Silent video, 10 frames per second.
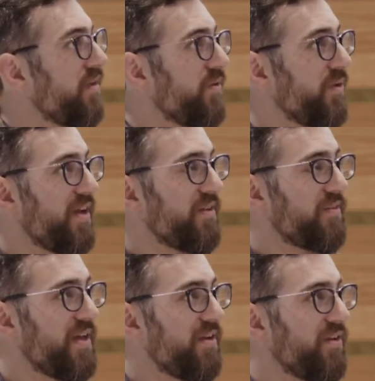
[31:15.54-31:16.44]
You
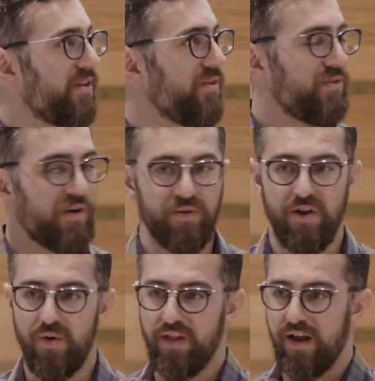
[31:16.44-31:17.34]
realize that you don't
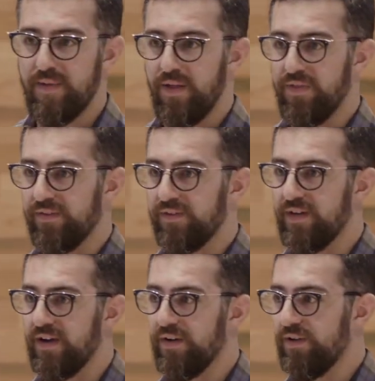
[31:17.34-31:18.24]
know a lot about the
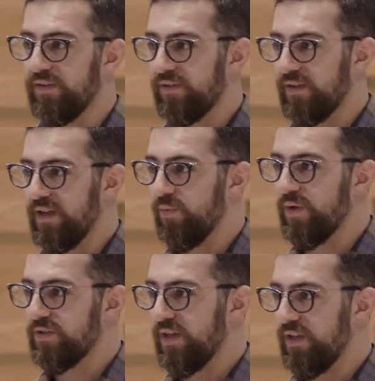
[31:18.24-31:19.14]
scenarios in
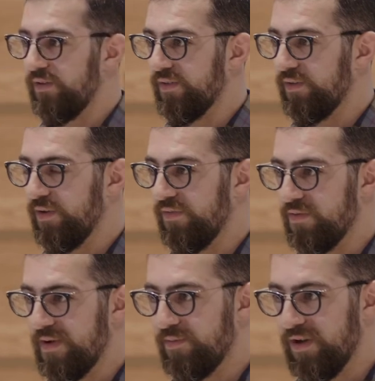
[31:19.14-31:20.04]
which they use it. So if
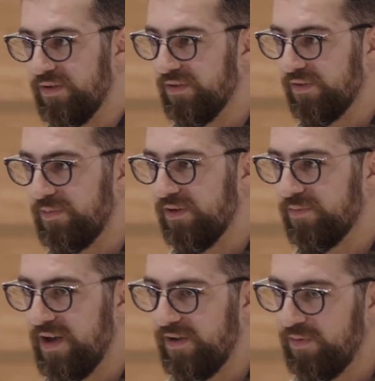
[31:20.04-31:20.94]
you remember our user
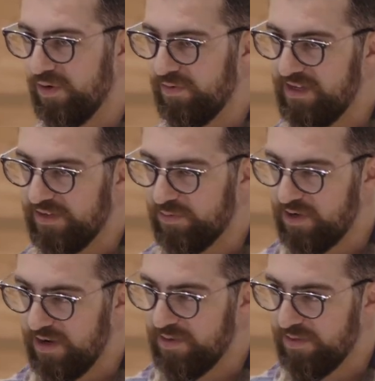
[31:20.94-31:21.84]
experience model, where yes, we're
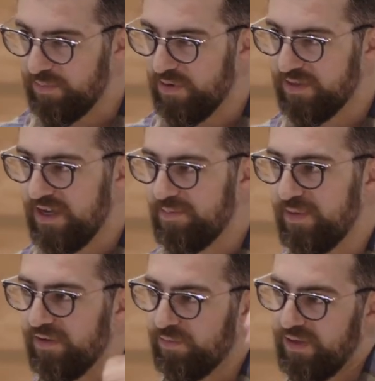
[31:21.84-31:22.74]
talking about the prototype,
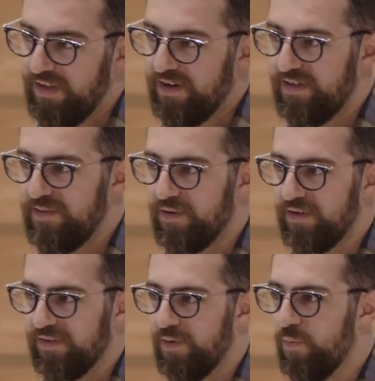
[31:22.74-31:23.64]
but there's one layer deeper.
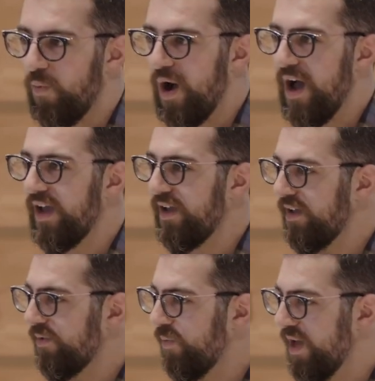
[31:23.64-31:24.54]
It's like why
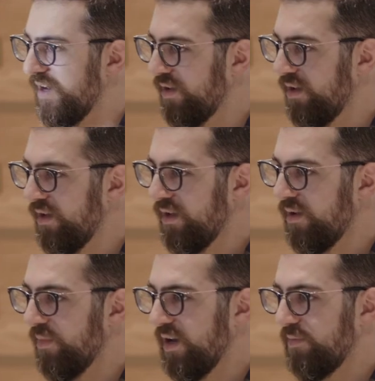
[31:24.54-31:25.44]
and when
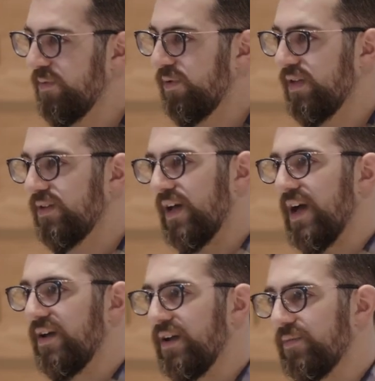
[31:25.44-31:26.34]
might people need to
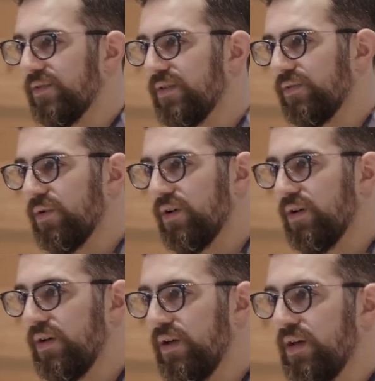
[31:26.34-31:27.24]
add items to this order?